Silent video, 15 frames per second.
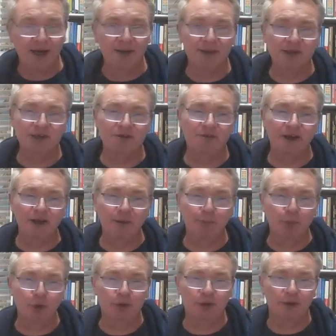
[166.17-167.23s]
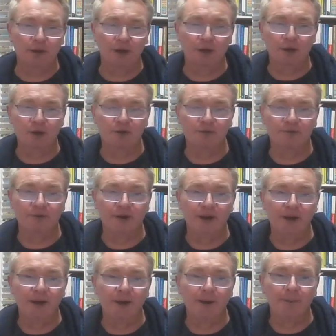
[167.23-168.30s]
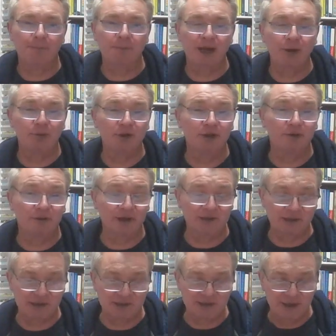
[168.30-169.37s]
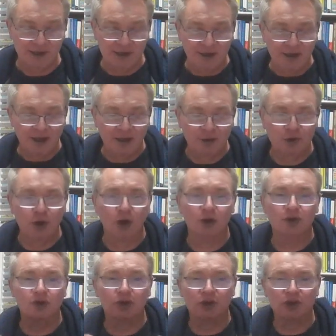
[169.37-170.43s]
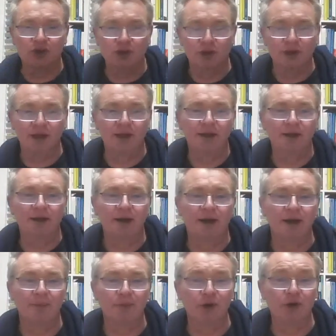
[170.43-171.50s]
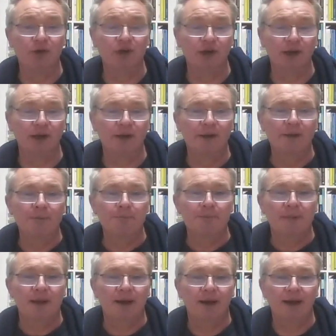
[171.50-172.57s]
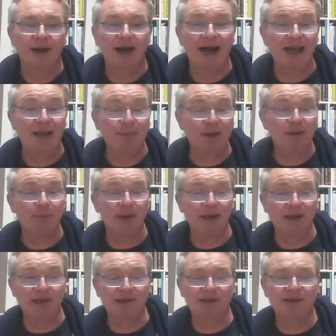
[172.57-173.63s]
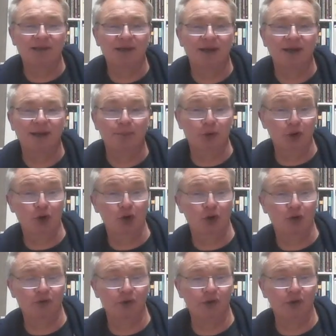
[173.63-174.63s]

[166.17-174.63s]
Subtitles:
This is very important. A lot of IoT devices are not traditionally using IP-based protocols.